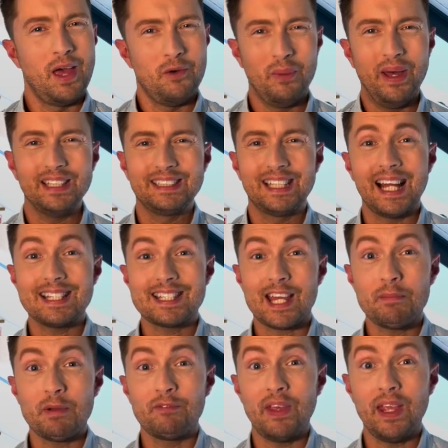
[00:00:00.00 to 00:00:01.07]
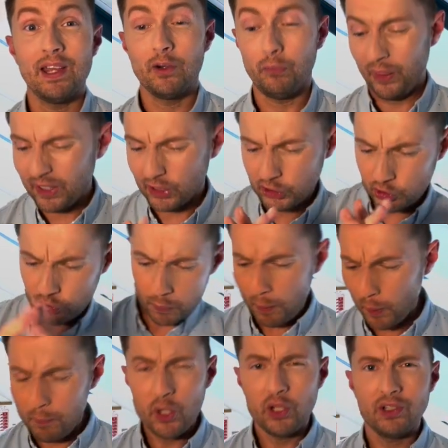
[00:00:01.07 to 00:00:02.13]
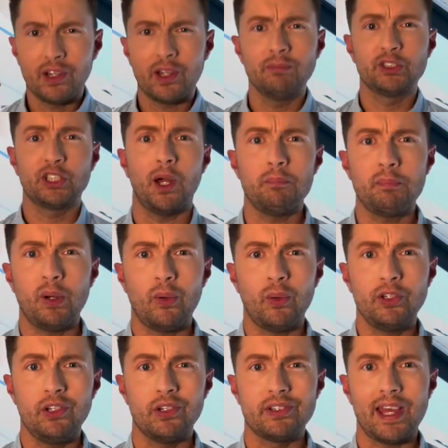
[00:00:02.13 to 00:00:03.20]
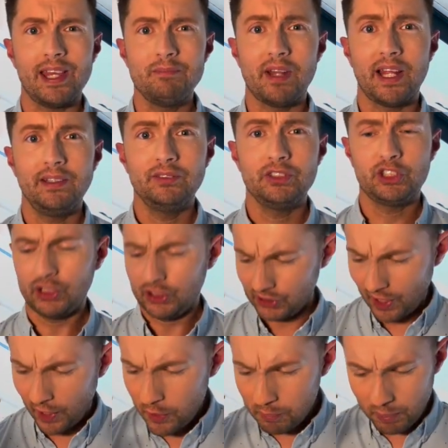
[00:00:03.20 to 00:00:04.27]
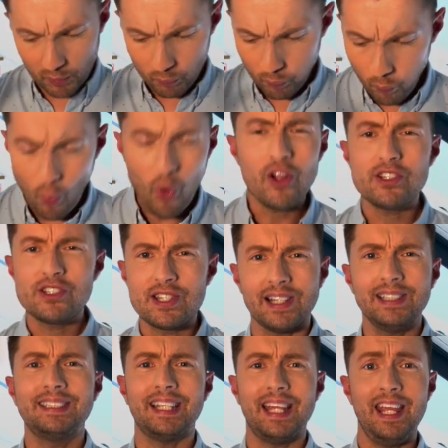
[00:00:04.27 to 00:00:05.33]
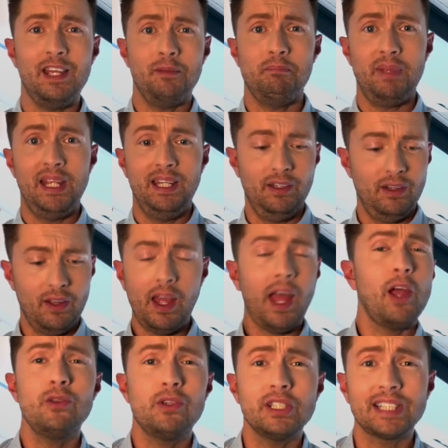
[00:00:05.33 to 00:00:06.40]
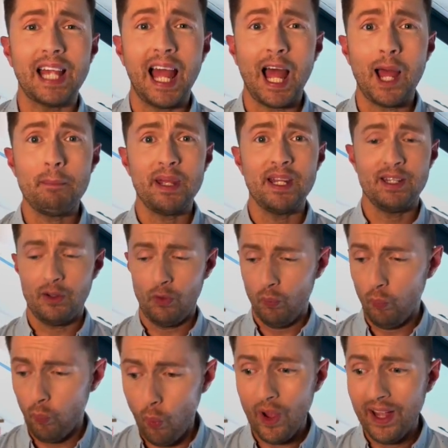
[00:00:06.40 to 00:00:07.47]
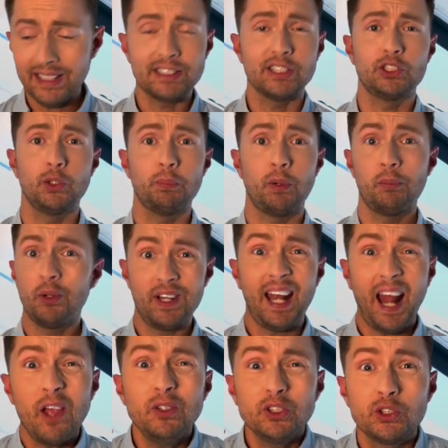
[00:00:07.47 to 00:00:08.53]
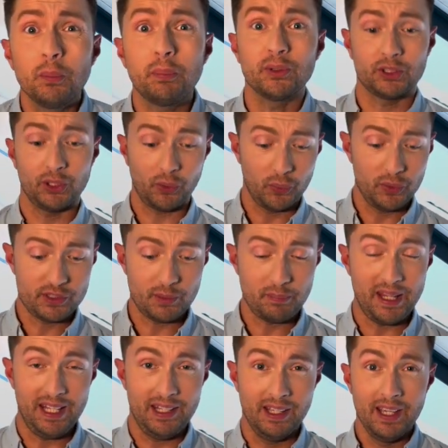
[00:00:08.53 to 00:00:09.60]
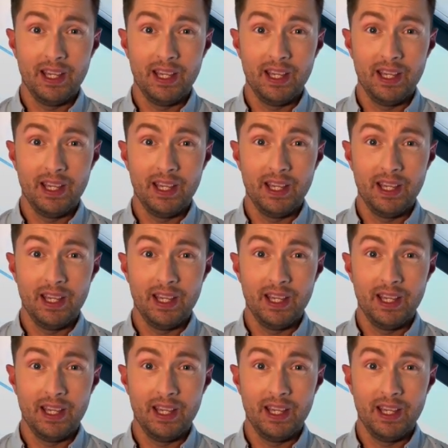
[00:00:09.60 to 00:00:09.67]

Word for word: Well, it's that time of year where supermoon comes up on your timelines just now, but what does it mean? How does it happen? What is a supermoon and how super is it going to be?